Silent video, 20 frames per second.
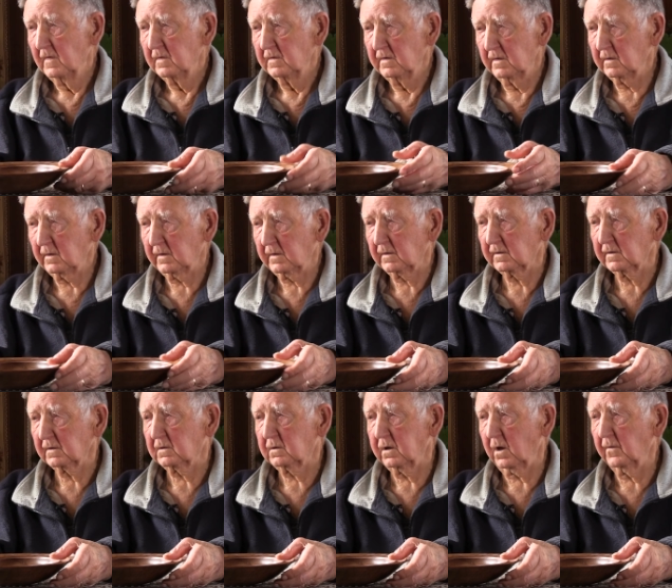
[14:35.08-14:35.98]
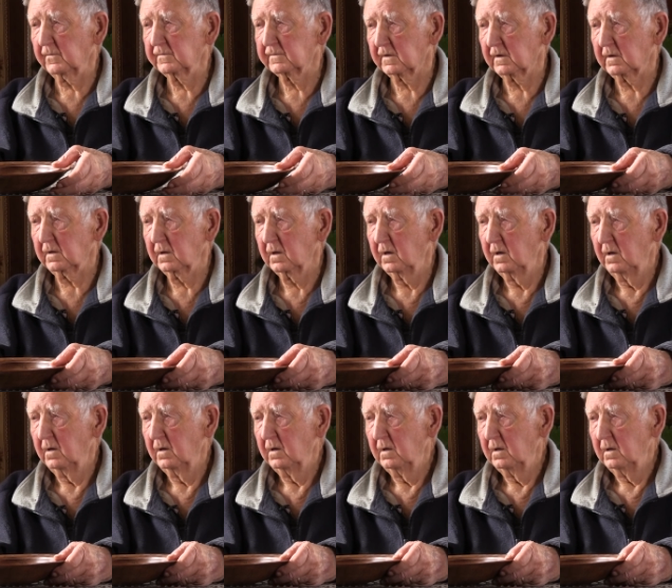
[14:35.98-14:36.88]
You get a clumsy,
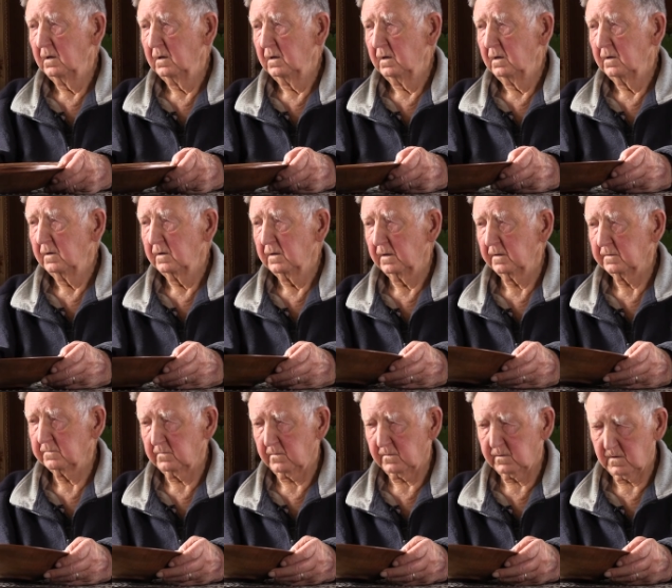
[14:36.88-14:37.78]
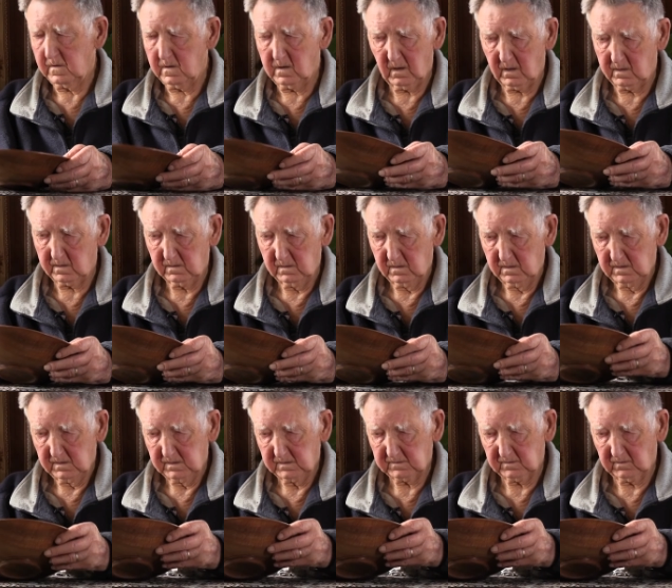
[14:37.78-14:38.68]
it's
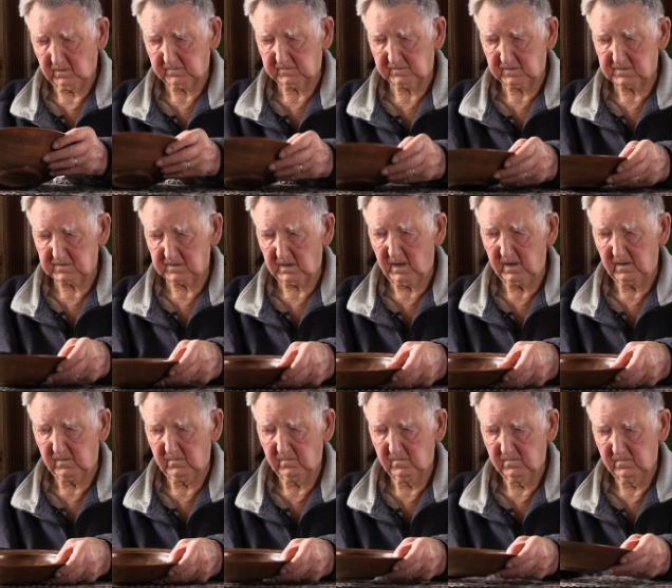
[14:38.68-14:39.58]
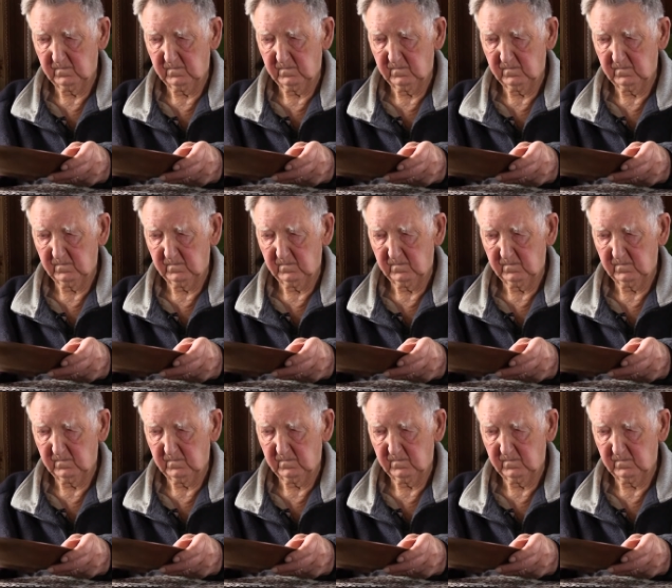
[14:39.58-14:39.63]
not the same.